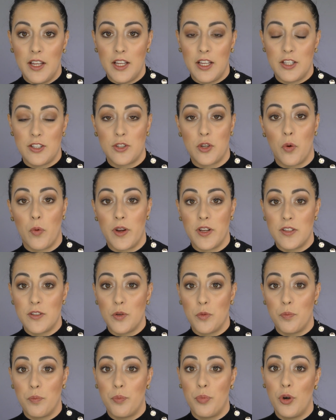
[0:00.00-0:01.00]
it's going
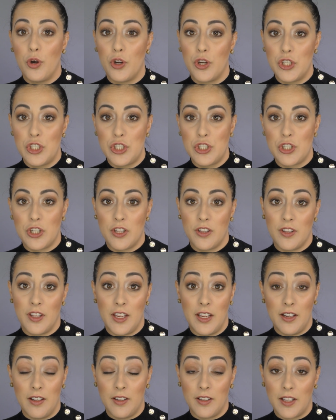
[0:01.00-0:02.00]
to push
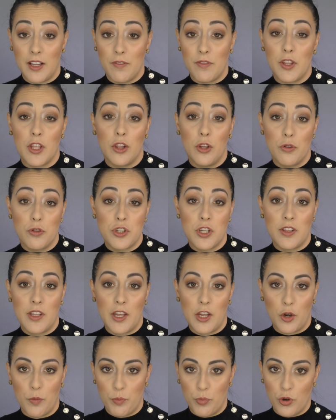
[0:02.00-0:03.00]
and give the illusion
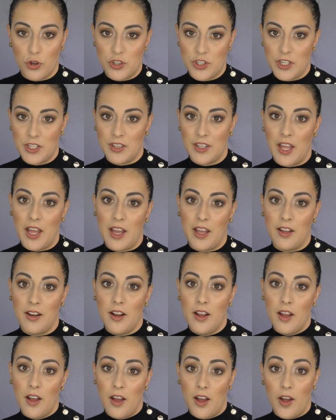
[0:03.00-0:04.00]
that you're pushing that
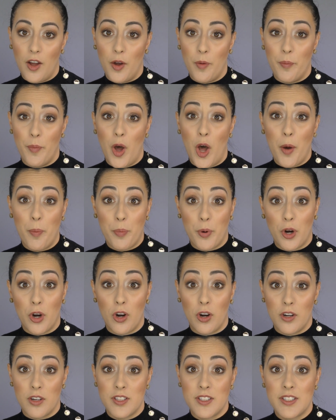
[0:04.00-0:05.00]

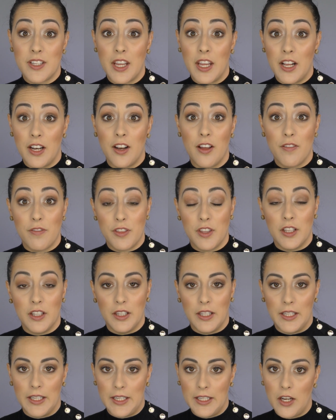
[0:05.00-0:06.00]
upper skin of the
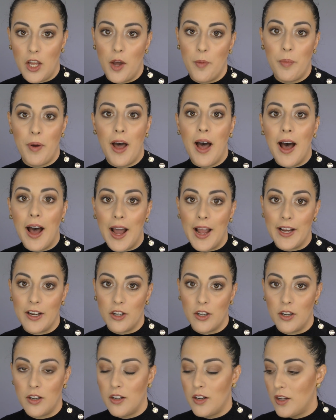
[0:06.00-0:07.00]
lid up
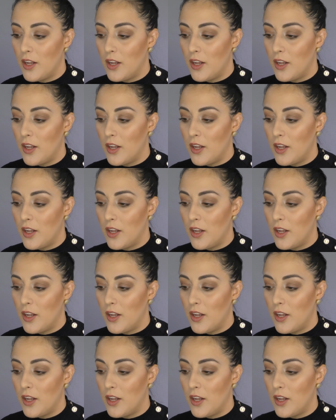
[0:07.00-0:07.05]
higher